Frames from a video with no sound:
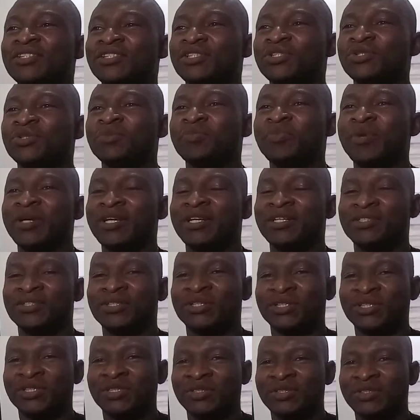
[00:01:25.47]
tissue
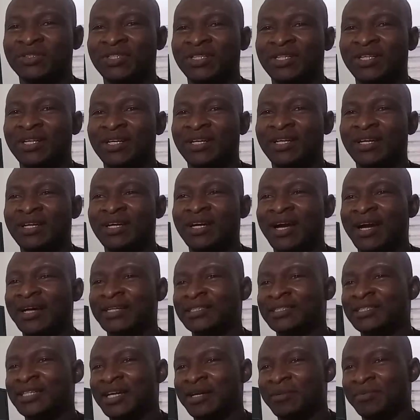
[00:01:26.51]
penetration
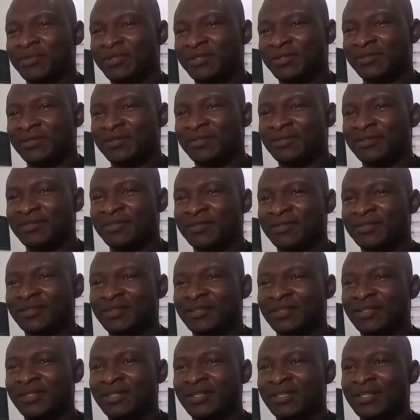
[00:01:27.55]
and depth.
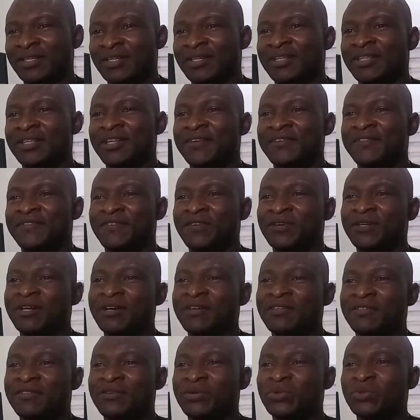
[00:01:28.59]
The
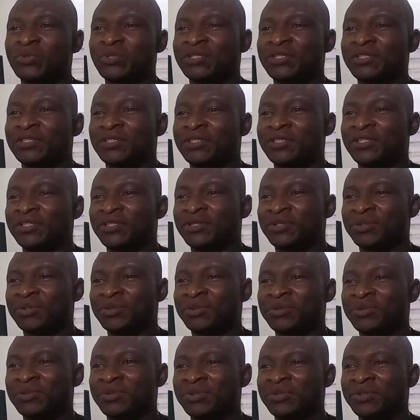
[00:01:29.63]
further through the
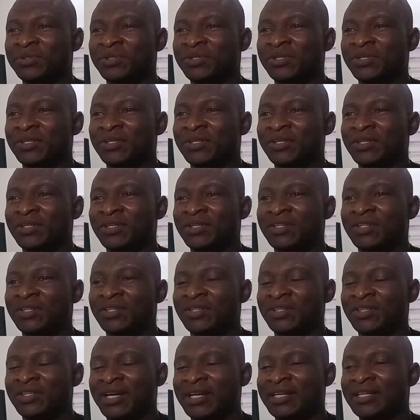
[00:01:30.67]
tissue
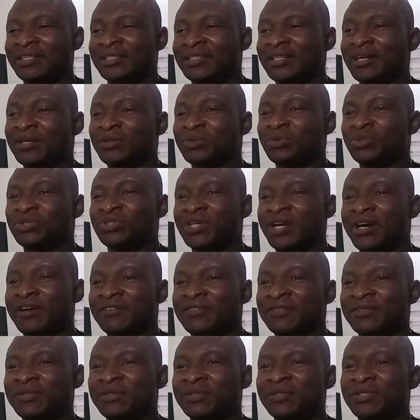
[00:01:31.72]
that the sound will
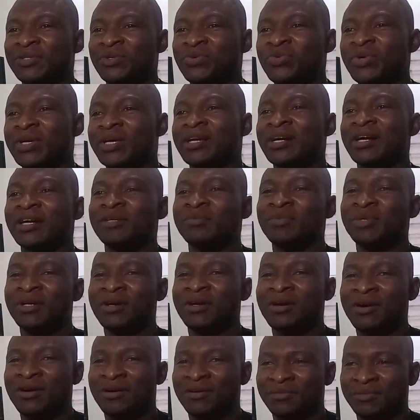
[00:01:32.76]
travel, the weaker it
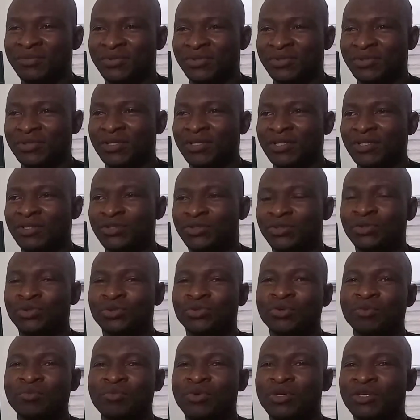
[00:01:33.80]
becomes due
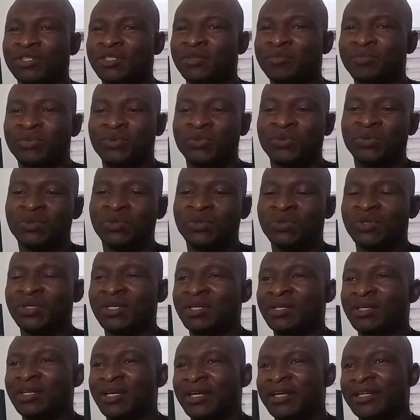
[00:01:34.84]
to multiple
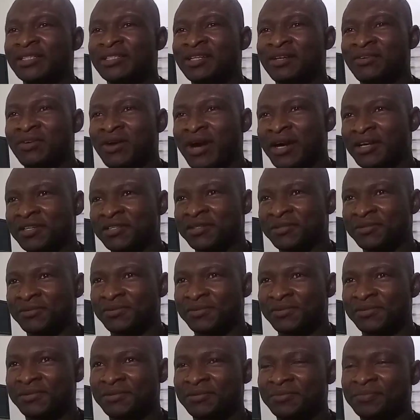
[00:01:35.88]

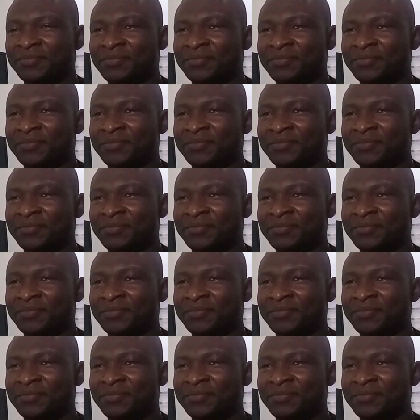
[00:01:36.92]
interactions.